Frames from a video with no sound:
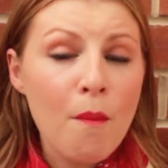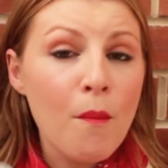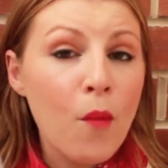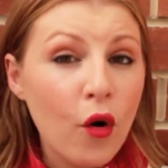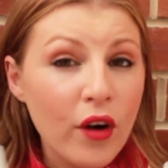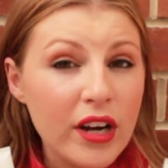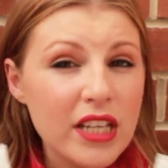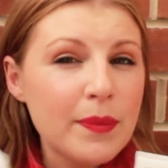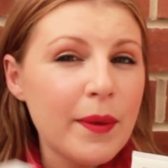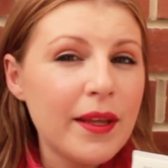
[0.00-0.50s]

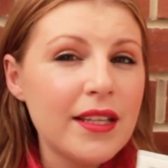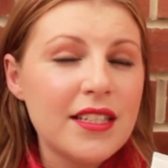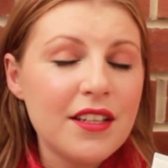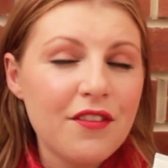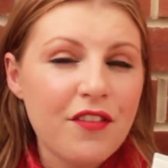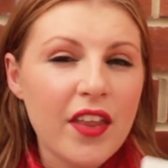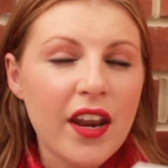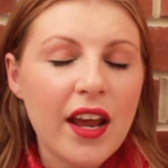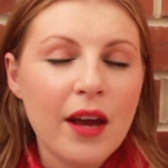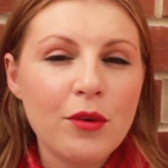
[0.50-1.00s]
More
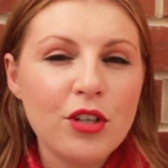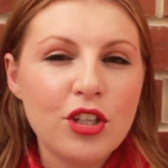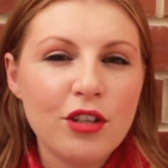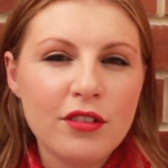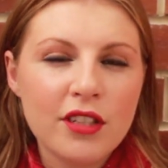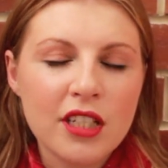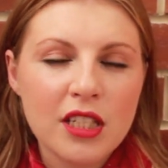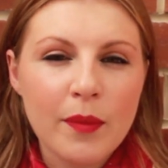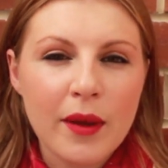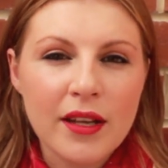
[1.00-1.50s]
expensive than I was
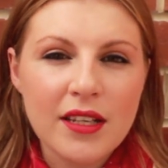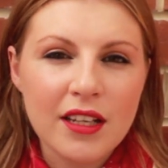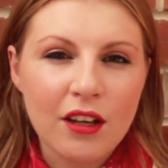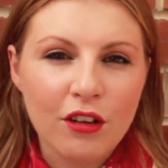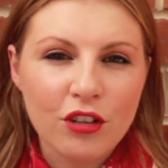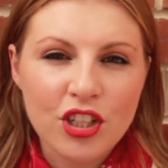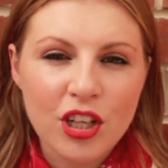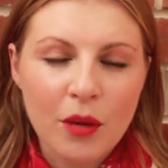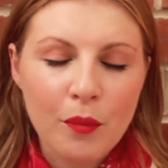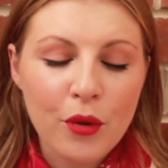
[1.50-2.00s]
used to
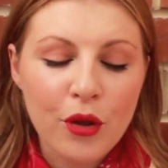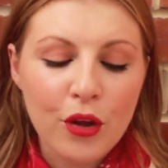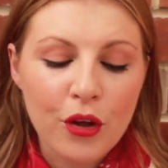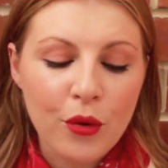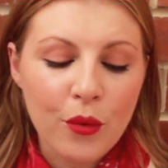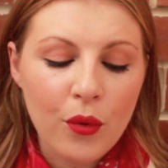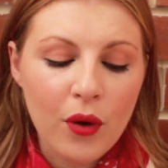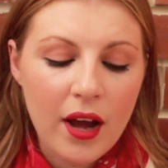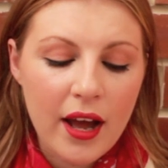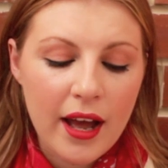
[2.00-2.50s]
spending on
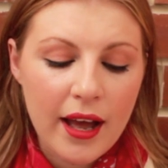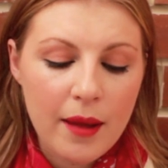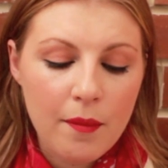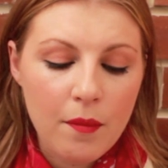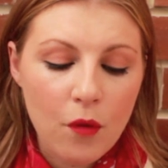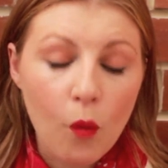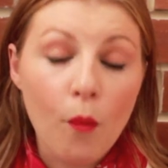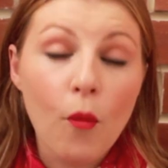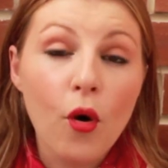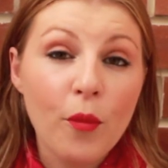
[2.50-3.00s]
shampoo,
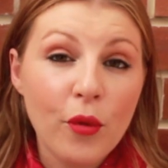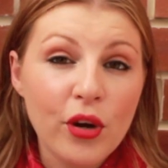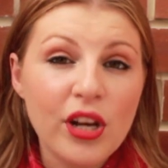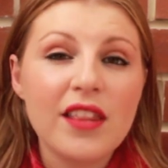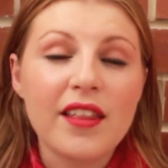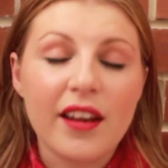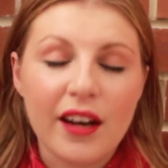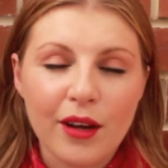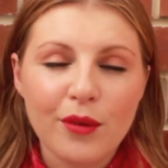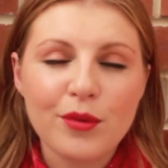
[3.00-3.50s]
um, or more
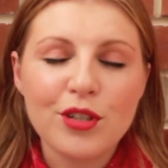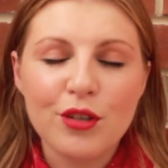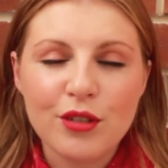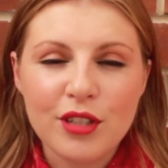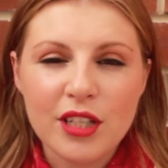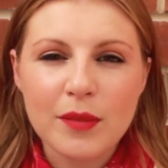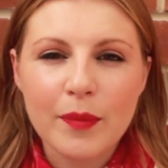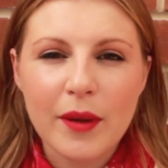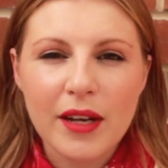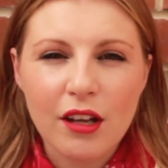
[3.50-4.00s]
money than I was
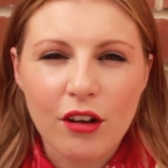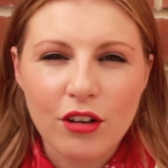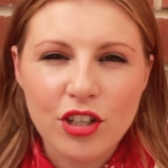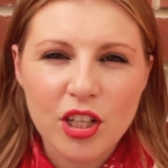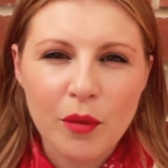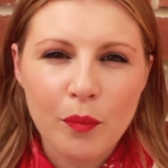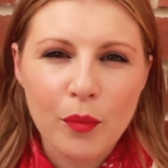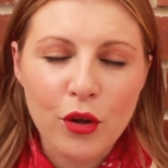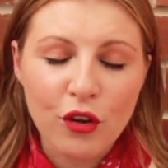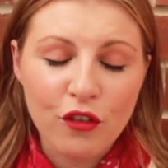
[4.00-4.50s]
used to spending on
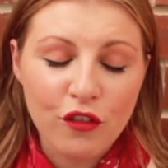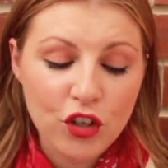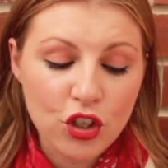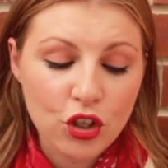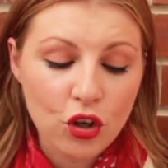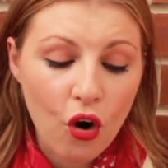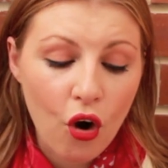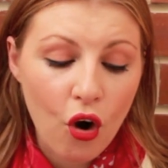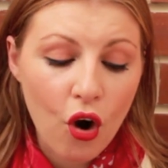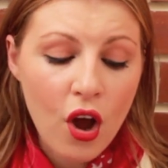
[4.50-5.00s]
shampoo for
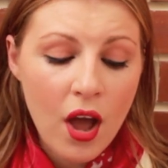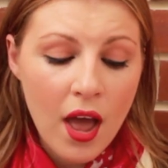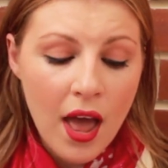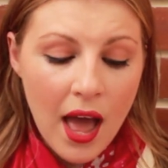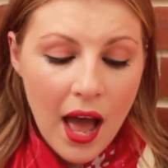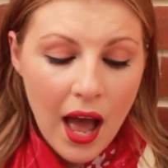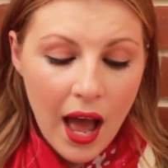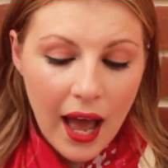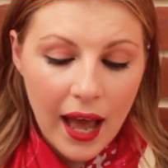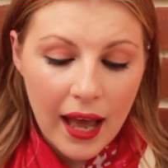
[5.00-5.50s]
sure.
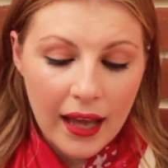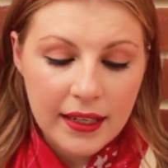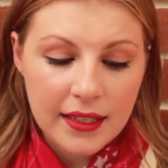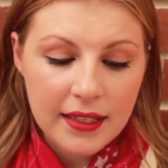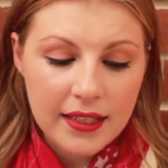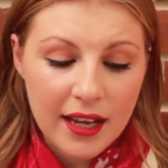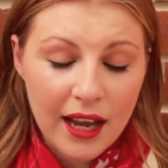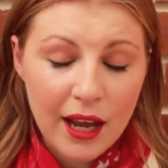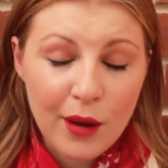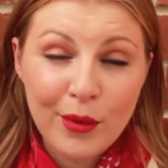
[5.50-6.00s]

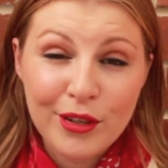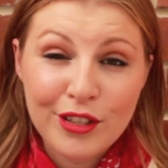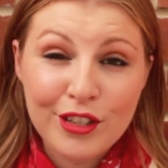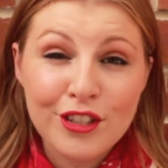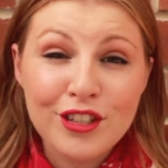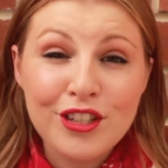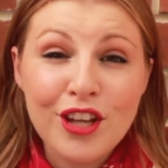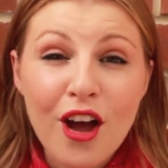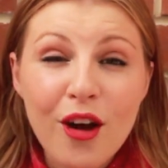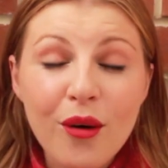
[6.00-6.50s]
And I
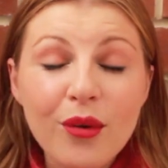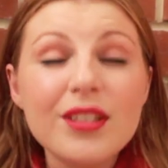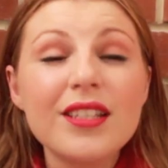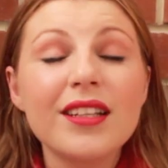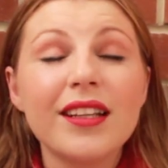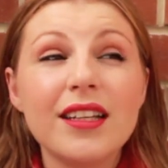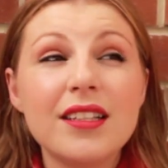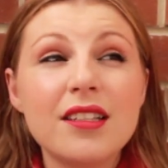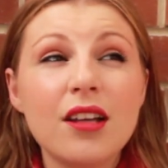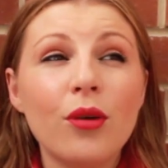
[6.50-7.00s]
was
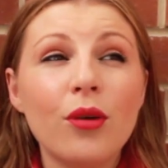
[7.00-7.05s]
totally,